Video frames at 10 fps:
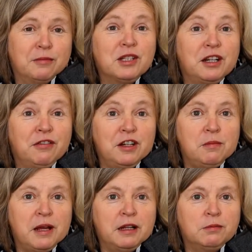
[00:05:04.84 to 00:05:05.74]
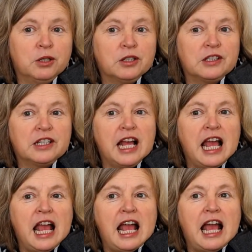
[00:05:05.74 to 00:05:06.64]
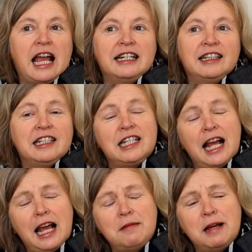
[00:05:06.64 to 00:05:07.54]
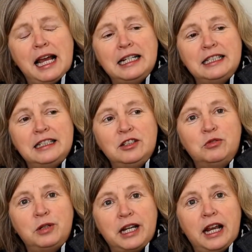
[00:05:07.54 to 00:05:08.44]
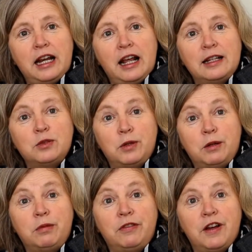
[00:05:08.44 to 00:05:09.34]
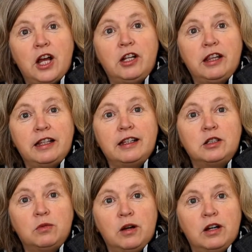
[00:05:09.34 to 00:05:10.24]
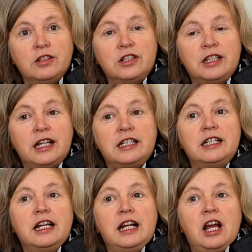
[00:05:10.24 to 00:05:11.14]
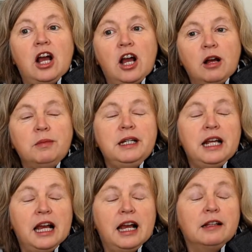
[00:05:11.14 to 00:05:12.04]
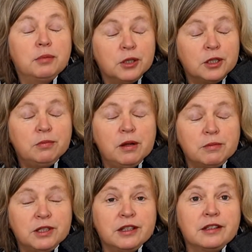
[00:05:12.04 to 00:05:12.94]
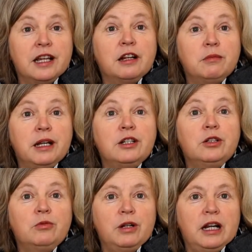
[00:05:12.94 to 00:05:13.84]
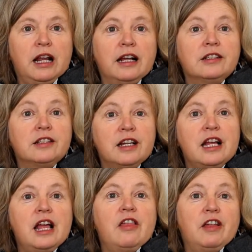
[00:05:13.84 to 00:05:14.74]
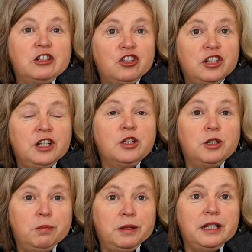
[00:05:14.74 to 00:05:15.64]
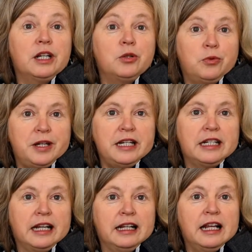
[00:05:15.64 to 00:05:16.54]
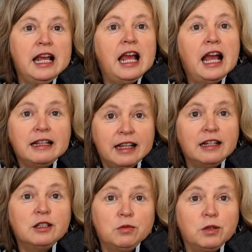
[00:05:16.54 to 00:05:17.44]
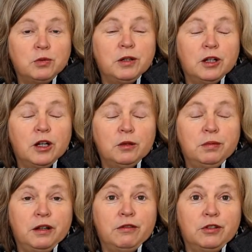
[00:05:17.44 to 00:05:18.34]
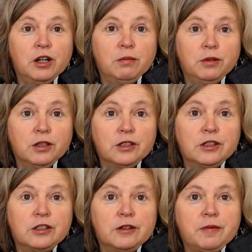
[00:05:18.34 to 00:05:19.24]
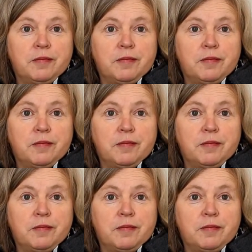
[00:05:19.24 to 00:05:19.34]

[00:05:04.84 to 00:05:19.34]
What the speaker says: Stephanie Meyer books. And at the time, I didn't recognize what a profound thing that was, that Harmony Hyde, Broken Promises, had made her realize that she could be a reader, and that is what we are hoping for our books.